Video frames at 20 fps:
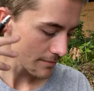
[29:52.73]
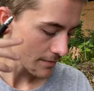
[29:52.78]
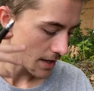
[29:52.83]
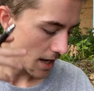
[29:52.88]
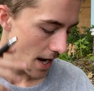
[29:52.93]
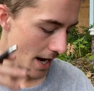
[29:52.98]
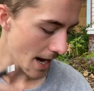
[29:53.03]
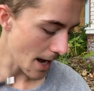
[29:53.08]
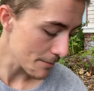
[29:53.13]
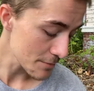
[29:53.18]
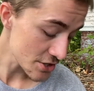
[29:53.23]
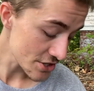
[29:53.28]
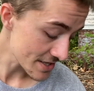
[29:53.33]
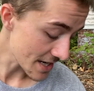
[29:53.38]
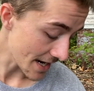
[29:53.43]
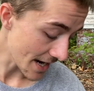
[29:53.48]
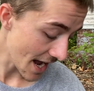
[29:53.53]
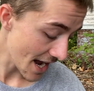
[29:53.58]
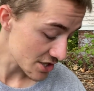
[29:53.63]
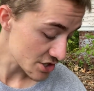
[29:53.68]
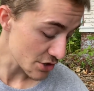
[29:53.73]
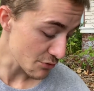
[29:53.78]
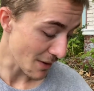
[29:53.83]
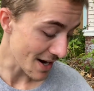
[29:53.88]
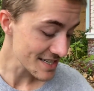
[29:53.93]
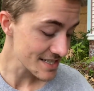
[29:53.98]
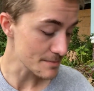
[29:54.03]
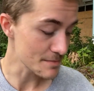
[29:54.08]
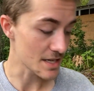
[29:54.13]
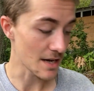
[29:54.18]
and I'm just gonna actually
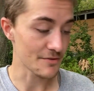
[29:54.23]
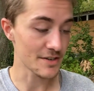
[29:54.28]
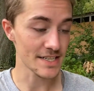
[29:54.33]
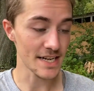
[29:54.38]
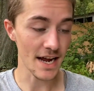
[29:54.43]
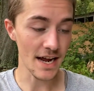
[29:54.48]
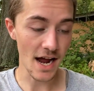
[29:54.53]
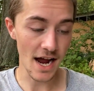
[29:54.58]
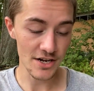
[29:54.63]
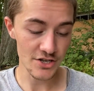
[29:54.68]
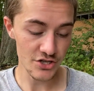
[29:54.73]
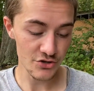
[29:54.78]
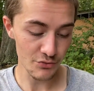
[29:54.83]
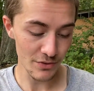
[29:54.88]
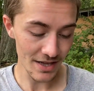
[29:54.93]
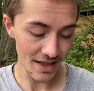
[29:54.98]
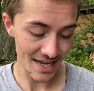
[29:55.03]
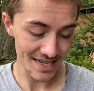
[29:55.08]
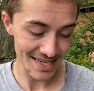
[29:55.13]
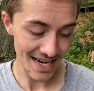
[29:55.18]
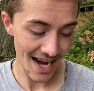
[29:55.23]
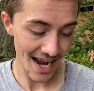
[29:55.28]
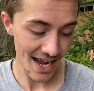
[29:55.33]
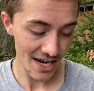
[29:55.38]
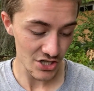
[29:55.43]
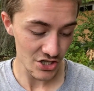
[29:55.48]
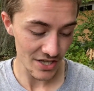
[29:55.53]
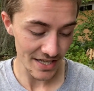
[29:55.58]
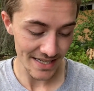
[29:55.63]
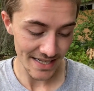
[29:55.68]
write some stuff, because I just realized I
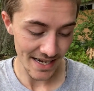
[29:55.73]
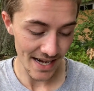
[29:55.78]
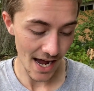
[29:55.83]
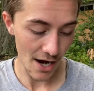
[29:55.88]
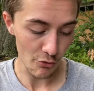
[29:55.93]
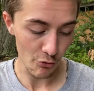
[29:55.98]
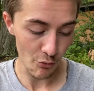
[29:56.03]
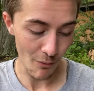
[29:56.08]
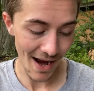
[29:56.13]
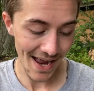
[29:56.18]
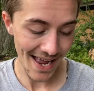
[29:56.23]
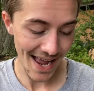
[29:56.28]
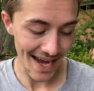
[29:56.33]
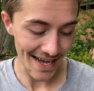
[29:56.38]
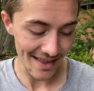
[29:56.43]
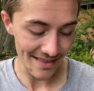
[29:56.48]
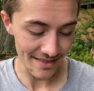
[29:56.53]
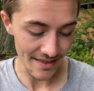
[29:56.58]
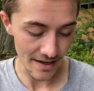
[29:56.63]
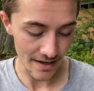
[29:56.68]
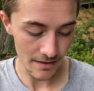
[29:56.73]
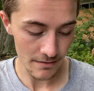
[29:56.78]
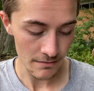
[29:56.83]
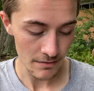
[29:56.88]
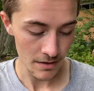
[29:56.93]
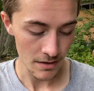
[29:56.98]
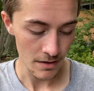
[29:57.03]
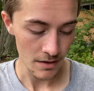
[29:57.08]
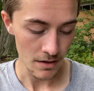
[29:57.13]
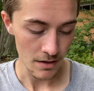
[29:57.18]
actually did not write anything
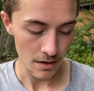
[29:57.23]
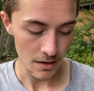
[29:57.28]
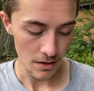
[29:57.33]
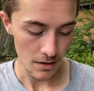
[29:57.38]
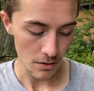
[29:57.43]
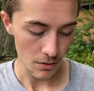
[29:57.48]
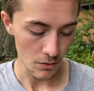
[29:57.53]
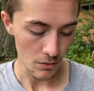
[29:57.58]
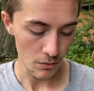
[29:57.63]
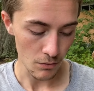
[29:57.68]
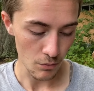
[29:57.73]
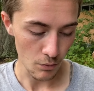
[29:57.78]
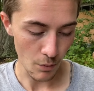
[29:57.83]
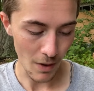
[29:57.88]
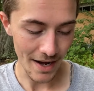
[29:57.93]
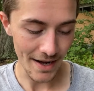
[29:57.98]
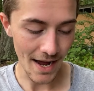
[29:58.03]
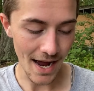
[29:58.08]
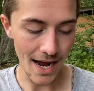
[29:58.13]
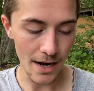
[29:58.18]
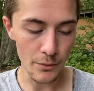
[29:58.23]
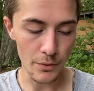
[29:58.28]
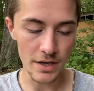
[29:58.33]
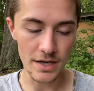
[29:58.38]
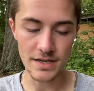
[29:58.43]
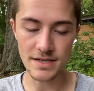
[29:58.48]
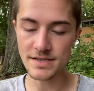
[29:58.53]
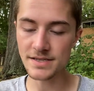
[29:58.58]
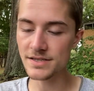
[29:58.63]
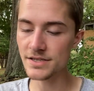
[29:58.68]
when I
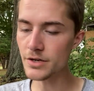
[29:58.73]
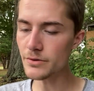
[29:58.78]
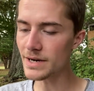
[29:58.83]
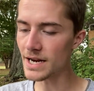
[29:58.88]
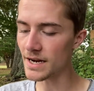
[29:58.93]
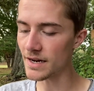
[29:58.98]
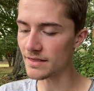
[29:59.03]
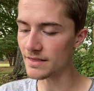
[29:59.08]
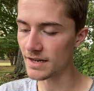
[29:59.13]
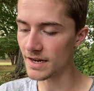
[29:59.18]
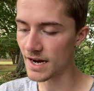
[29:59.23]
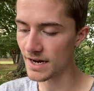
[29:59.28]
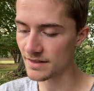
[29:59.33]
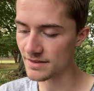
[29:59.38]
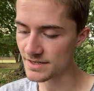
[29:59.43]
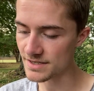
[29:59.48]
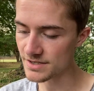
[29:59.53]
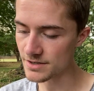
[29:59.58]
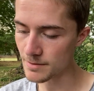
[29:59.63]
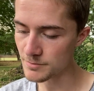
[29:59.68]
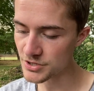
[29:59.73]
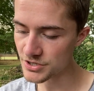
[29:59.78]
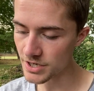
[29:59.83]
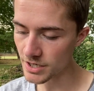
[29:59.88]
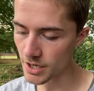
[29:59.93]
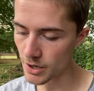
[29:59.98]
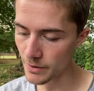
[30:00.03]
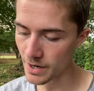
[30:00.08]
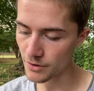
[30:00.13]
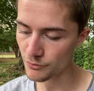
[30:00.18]
was doing anything kind of thing. So I'm just
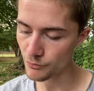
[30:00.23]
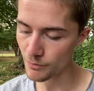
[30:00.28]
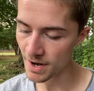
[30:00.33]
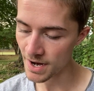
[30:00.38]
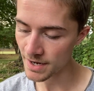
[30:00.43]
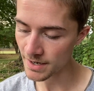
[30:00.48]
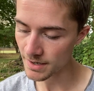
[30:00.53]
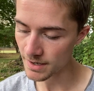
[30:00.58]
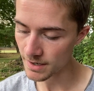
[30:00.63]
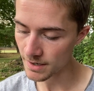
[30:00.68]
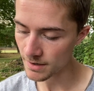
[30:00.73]
gonna go ahead and write,